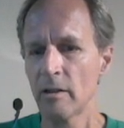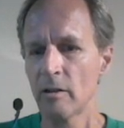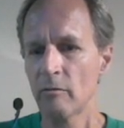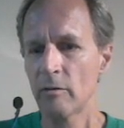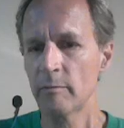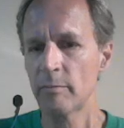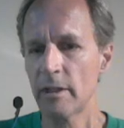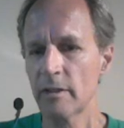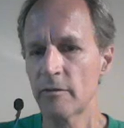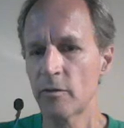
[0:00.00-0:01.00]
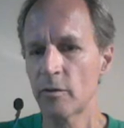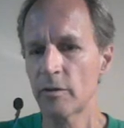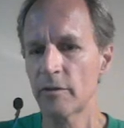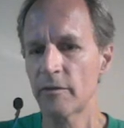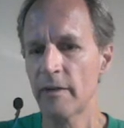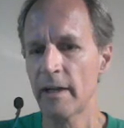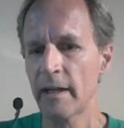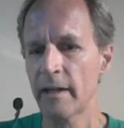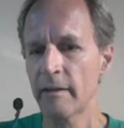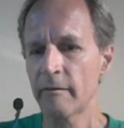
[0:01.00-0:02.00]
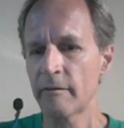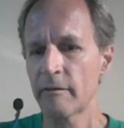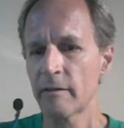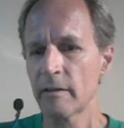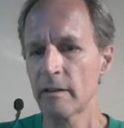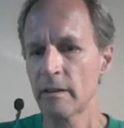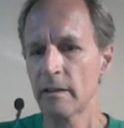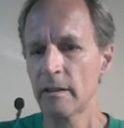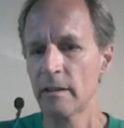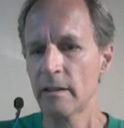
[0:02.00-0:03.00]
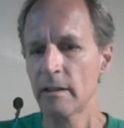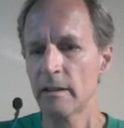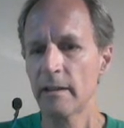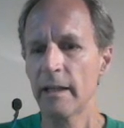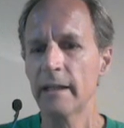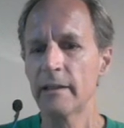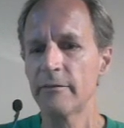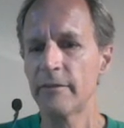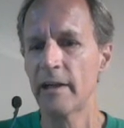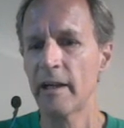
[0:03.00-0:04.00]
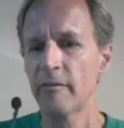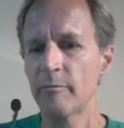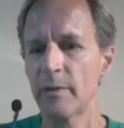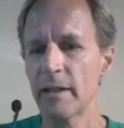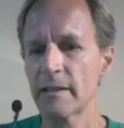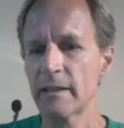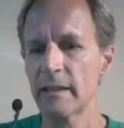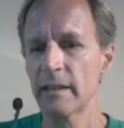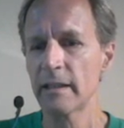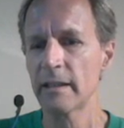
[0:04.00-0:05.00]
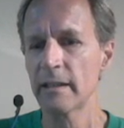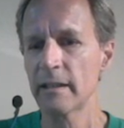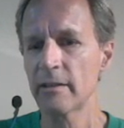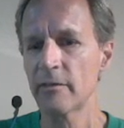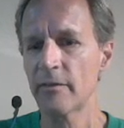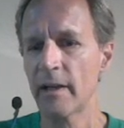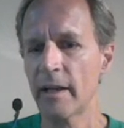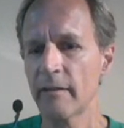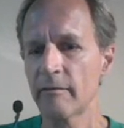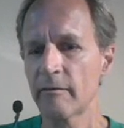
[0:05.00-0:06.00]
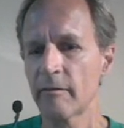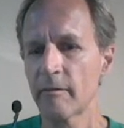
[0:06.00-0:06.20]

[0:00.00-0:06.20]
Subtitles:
1 plus 4 is 5. Negative 5 plus 10 is 5.